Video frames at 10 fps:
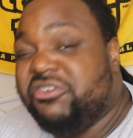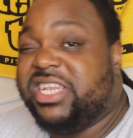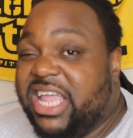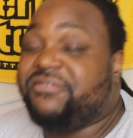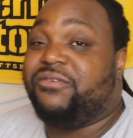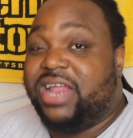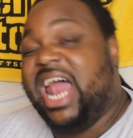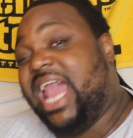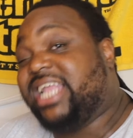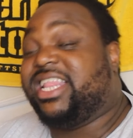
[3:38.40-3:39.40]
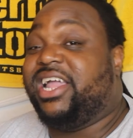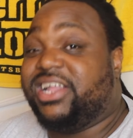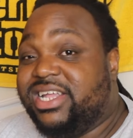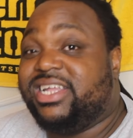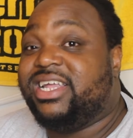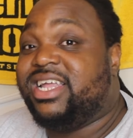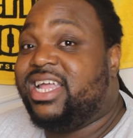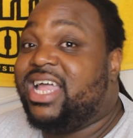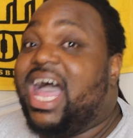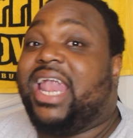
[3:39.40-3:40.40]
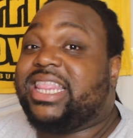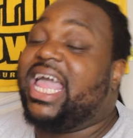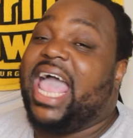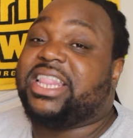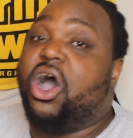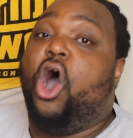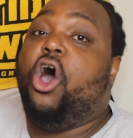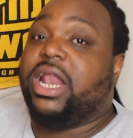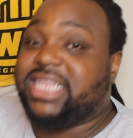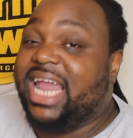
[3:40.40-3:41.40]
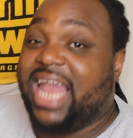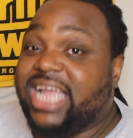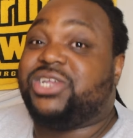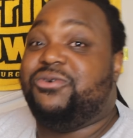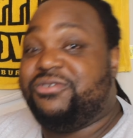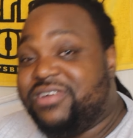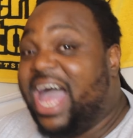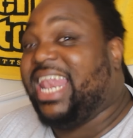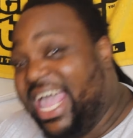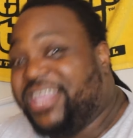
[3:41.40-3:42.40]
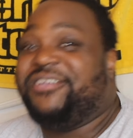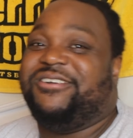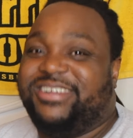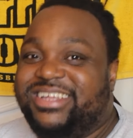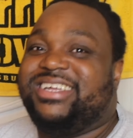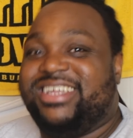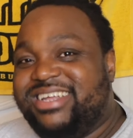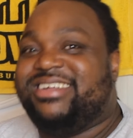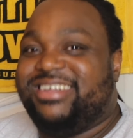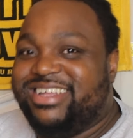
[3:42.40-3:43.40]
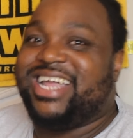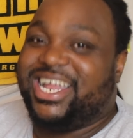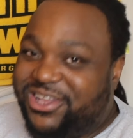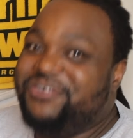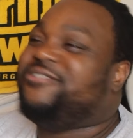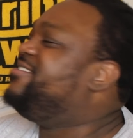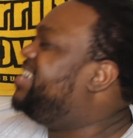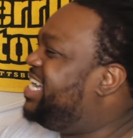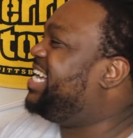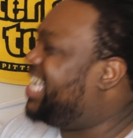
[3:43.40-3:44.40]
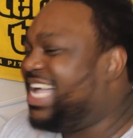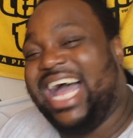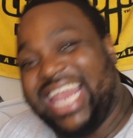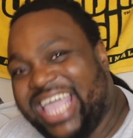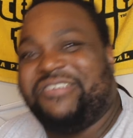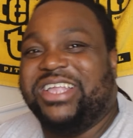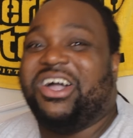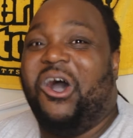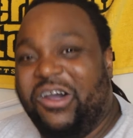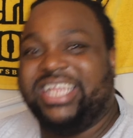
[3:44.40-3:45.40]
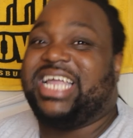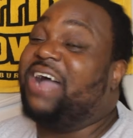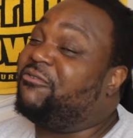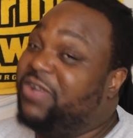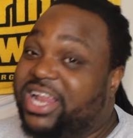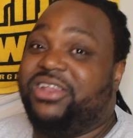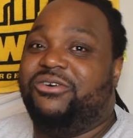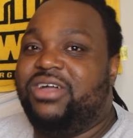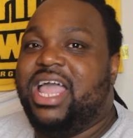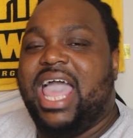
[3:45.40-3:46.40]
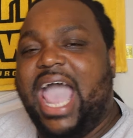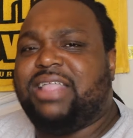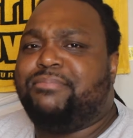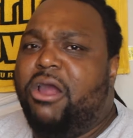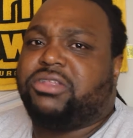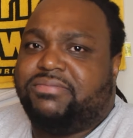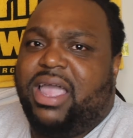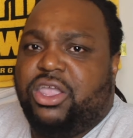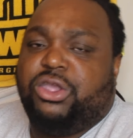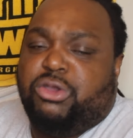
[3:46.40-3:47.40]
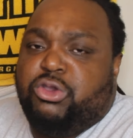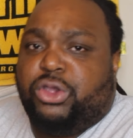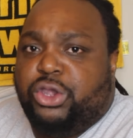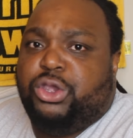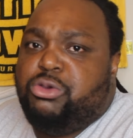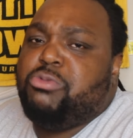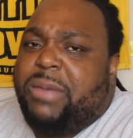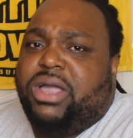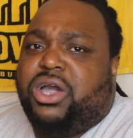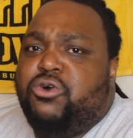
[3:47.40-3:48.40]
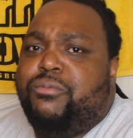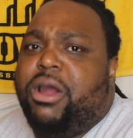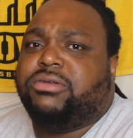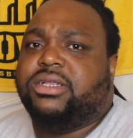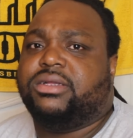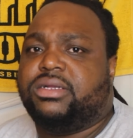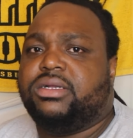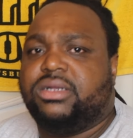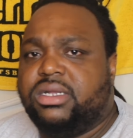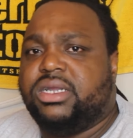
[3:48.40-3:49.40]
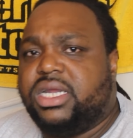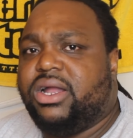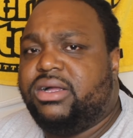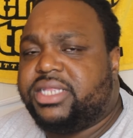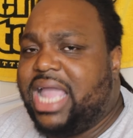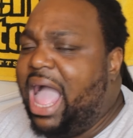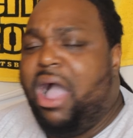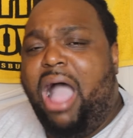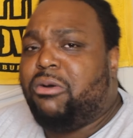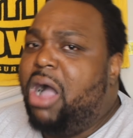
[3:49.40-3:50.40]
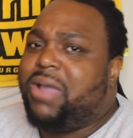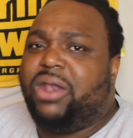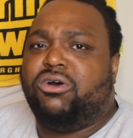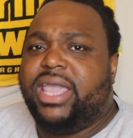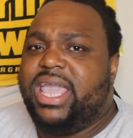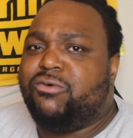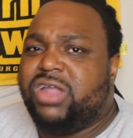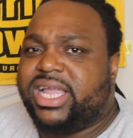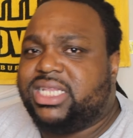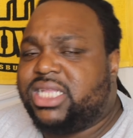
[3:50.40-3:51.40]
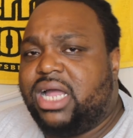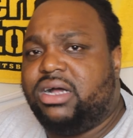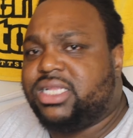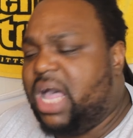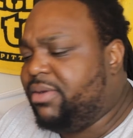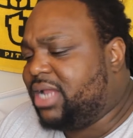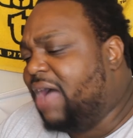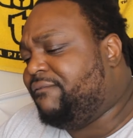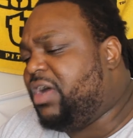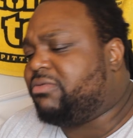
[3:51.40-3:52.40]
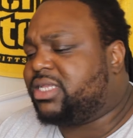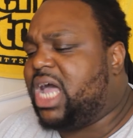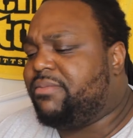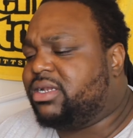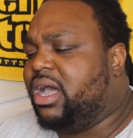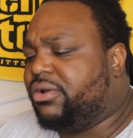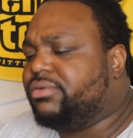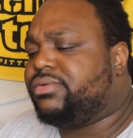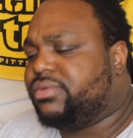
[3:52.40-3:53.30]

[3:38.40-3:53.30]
Different. I like that. I like that as an artist. I like you. I like you. I do. I like you as an artist. I really do. As a person, man, you might be a cool person. You know what I'm saying? I don't got no ill rig on Tom McDonald. I fuck with Tom McDonald.